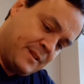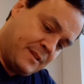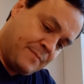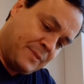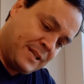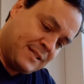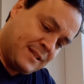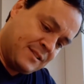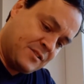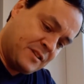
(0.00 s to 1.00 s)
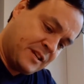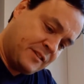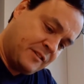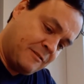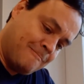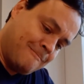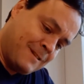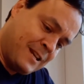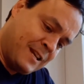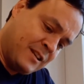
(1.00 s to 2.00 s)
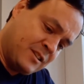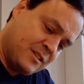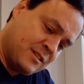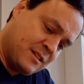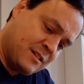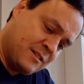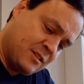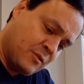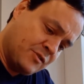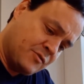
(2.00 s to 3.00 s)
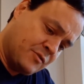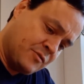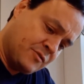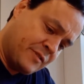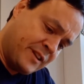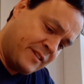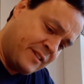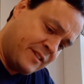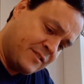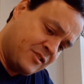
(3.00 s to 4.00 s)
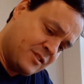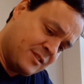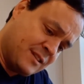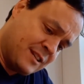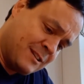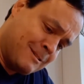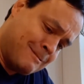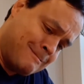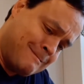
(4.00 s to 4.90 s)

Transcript: the plastics together. Again, it's no screws or anything. It's just like a